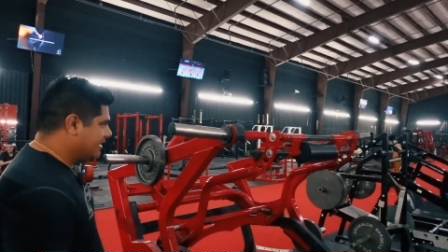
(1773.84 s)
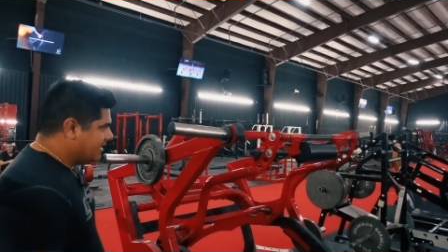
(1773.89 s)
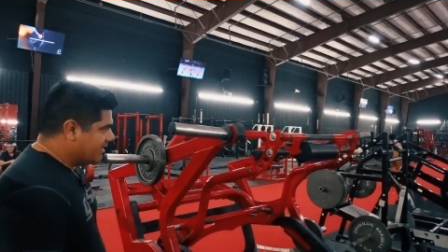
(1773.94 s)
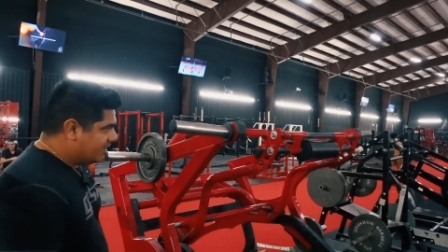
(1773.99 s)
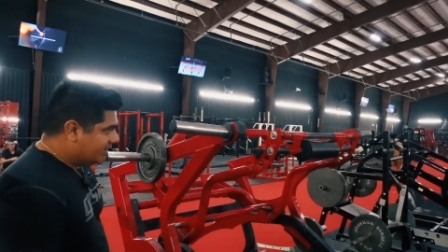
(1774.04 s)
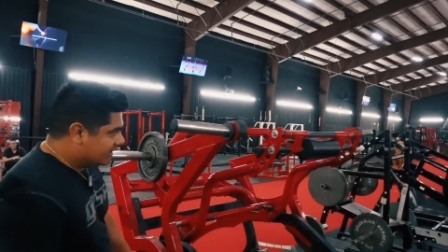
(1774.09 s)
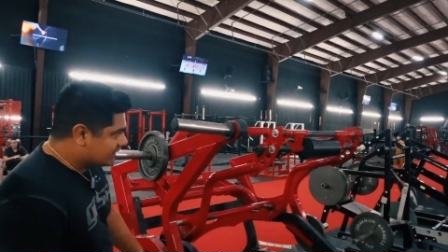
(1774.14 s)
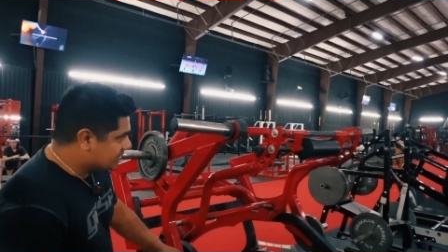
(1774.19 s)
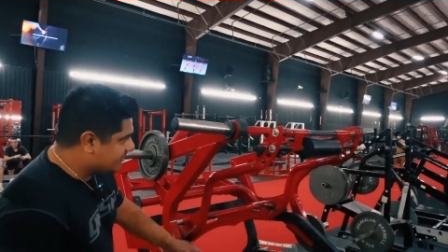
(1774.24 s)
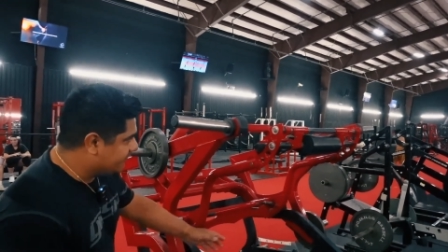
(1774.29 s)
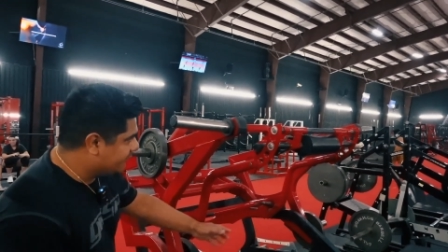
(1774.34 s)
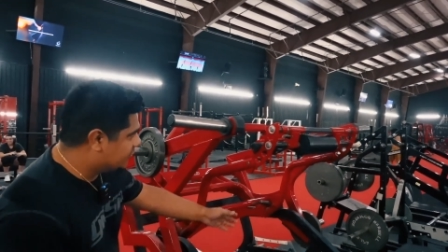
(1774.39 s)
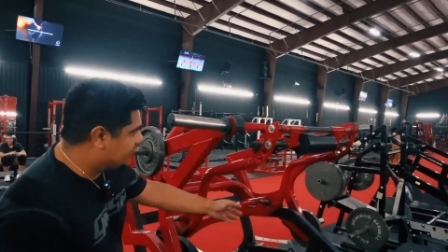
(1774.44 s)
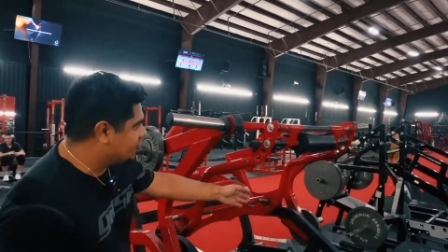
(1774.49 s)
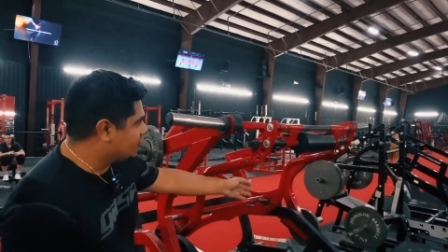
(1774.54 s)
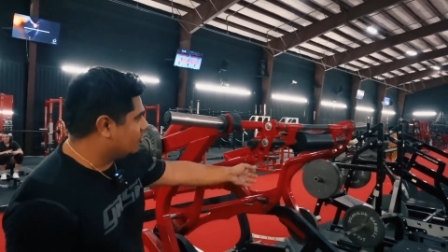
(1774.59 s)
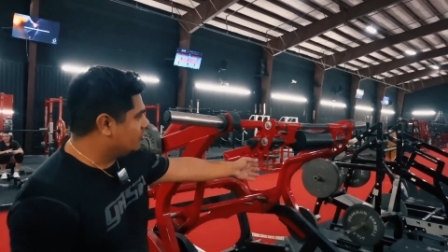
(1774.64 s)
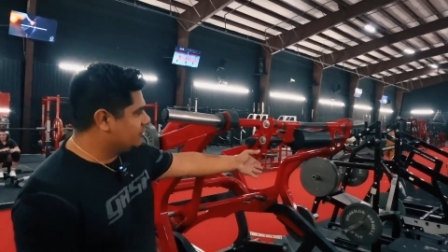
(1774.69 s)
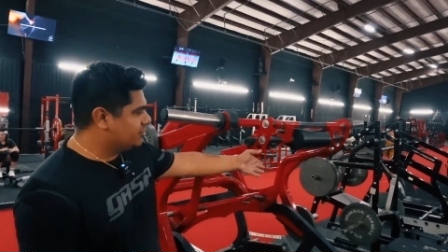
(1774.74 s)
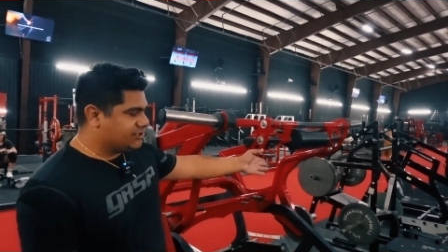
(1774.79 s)
Because if your
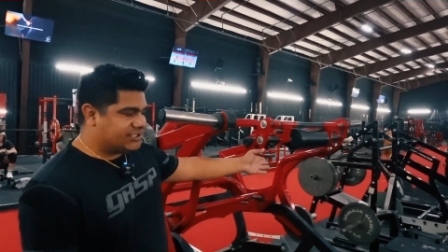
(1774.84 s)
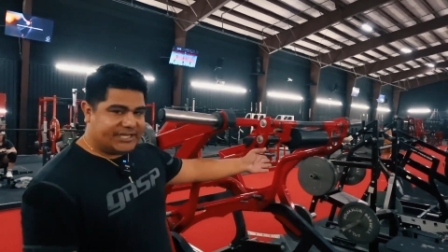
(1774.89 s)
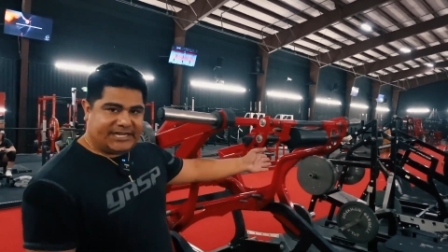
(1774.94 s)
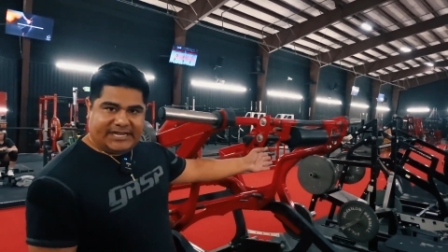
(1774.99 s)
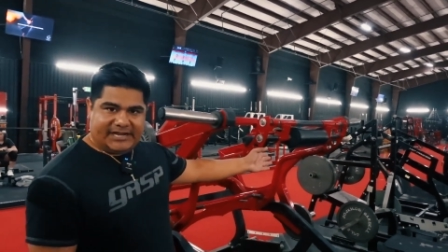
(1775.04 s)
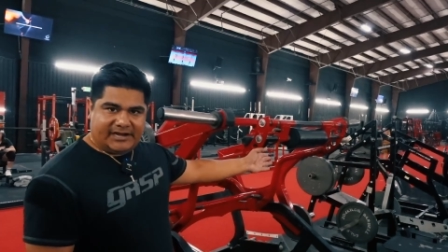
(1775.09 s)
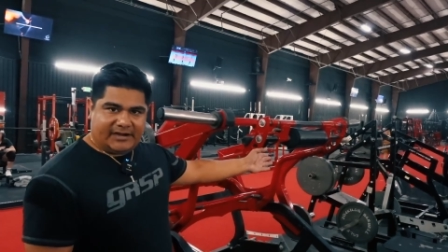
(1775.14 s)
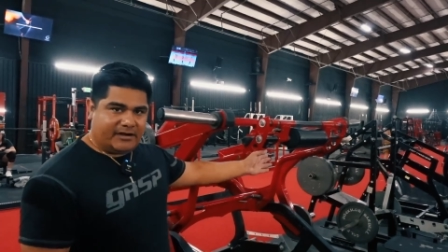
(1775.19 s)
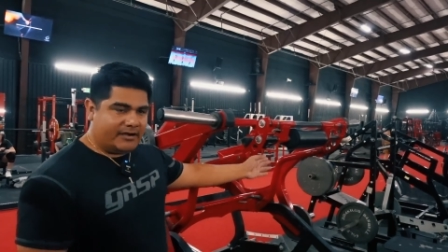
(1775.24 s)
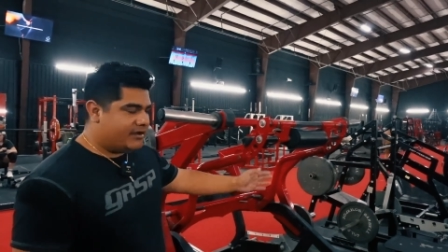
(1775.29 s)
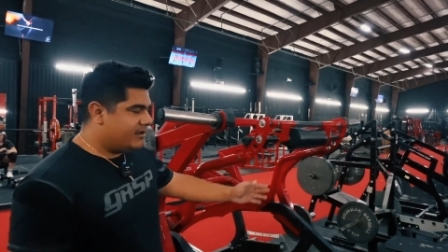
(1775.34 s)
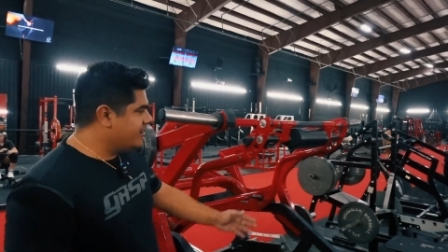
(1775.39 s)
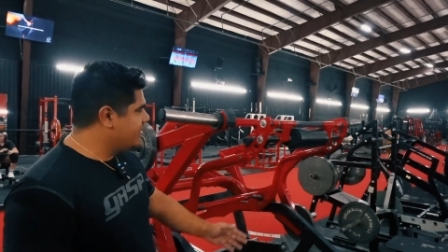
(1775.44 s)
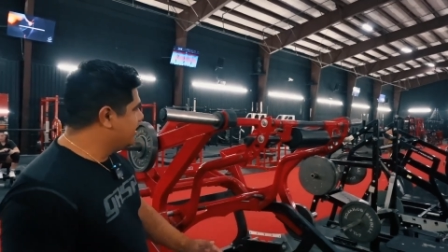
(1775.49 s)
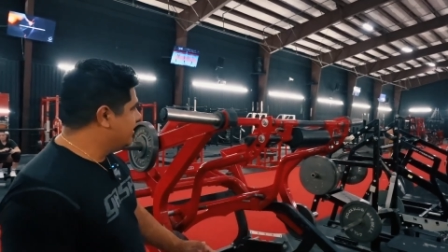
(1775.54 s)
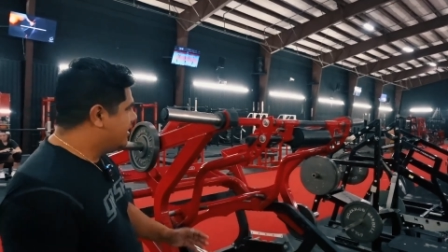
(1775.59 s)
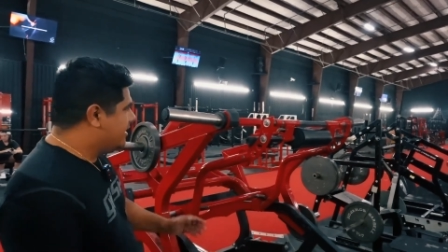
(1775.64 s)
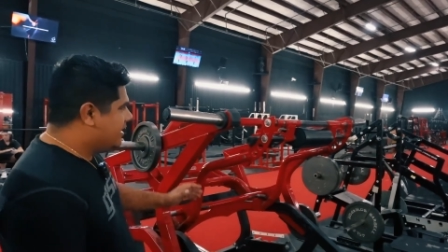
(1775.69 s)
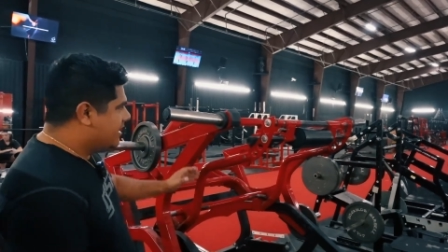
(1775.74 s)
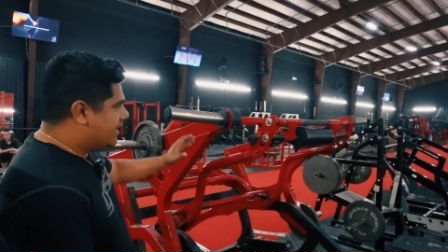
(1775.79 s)
shoulders are here
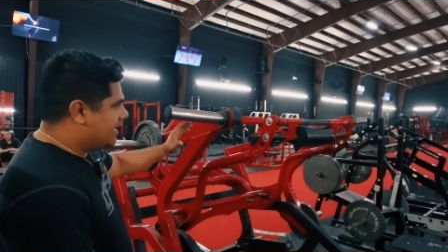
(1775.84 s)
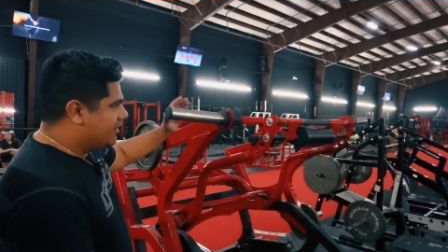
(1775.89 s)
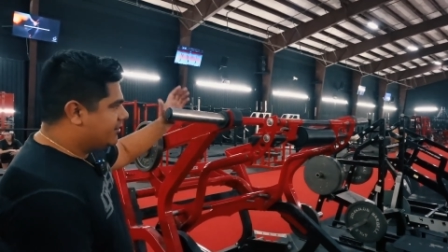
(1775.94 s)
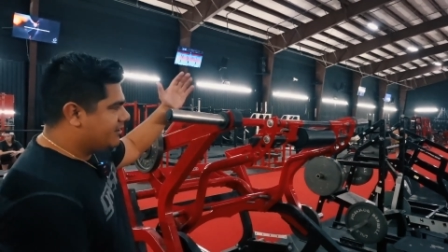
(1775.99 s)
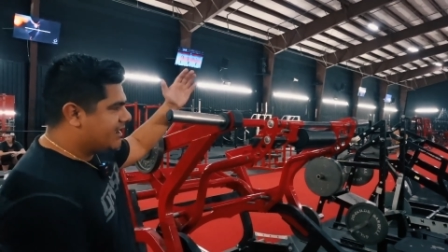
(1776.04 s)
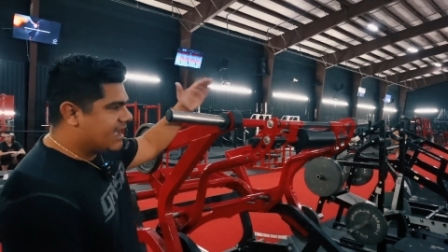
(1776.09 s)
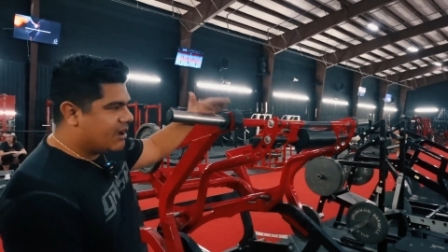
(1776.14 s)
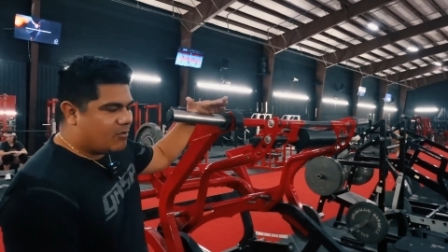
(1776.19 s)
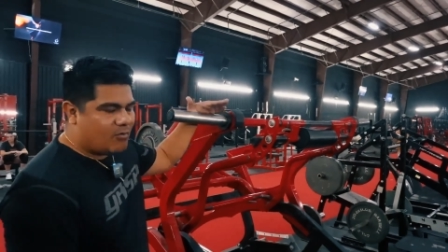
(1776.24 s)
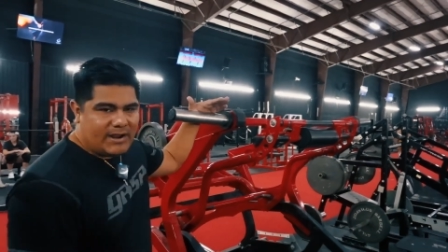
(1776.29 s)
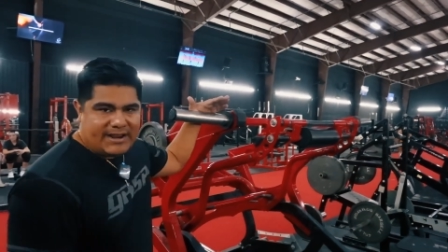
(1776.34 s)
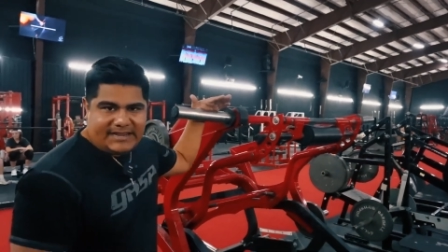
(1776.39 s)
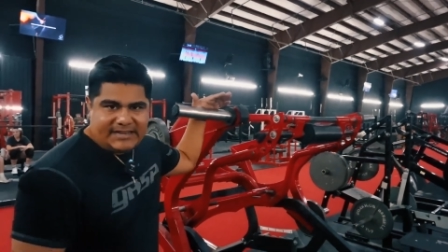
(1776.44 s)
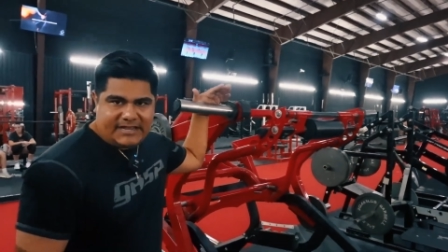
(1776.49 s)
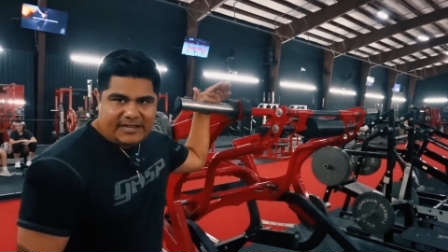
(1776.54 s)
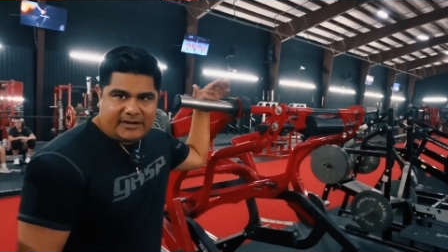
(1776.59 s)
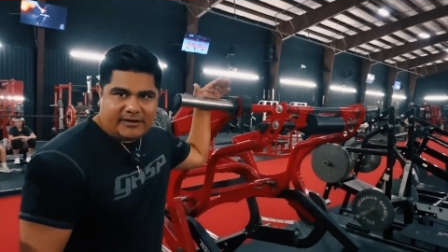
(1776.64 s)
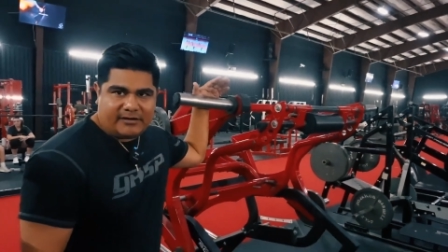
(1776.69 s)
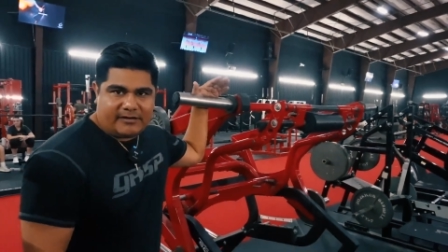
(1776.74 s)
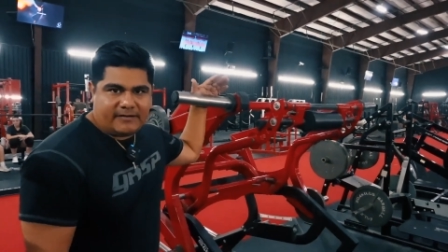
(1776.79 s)
and you got weight
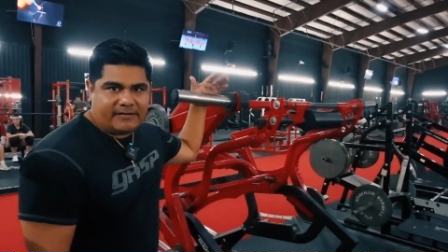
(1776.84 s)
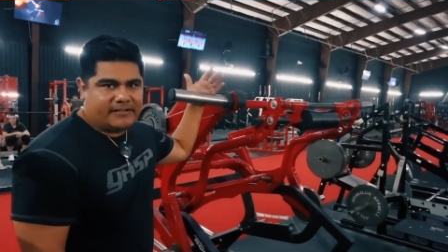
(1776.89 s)
here,